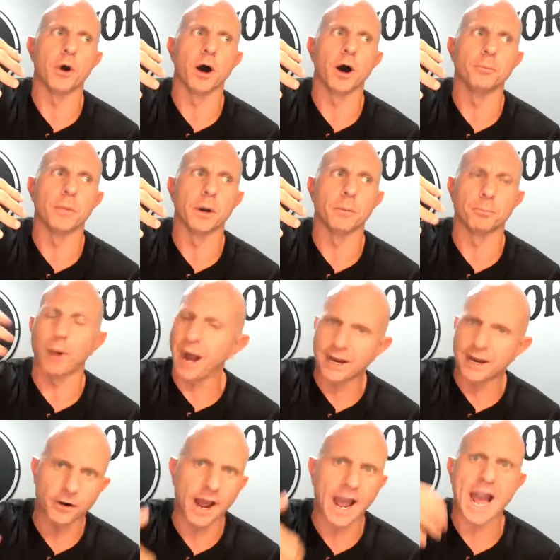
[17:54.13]
uh,
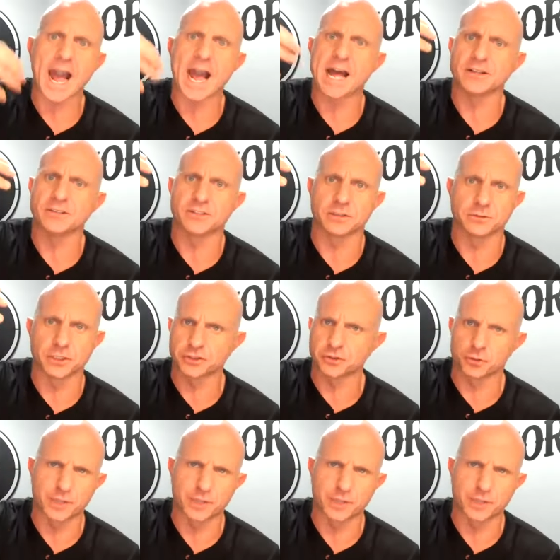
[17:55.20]
buyer ads and just